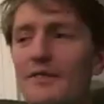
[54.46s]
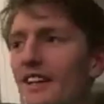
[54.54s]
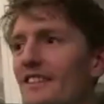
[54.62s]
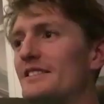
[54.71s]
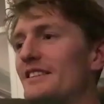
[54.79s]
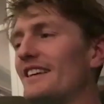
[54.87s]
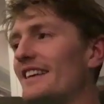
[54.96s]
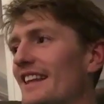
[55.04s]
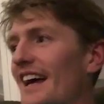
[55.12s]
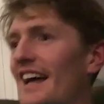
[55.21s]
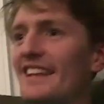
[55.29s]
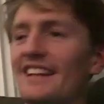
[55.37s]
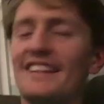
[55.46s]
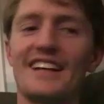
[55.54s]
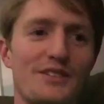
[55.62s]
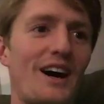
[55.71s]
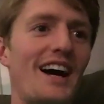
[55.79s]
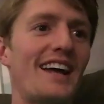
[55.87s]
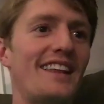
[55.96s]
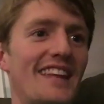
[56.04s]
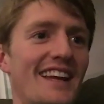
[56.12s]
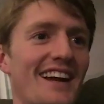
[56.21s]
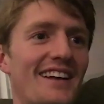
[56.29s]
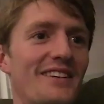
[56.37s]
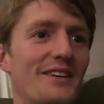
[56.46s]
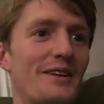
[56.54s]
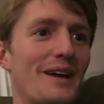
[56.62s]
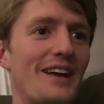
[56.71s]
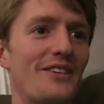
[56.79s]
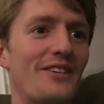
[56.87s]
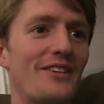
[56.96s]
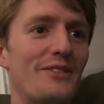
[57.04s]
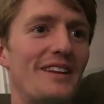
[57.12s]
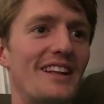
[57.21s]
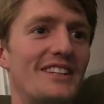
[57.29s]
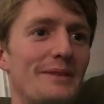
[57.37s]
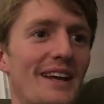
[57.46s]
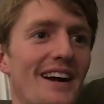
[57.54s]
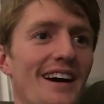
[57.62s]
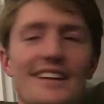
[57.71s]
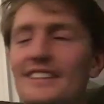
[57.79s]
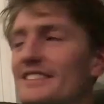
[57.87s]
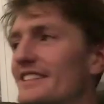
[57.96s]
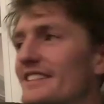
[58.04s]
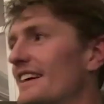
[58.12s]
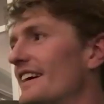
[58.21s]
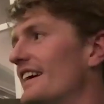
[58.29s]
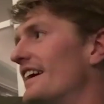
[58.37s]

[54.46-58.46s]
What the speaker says: I think that's why they got into bed with me. Let's be honest.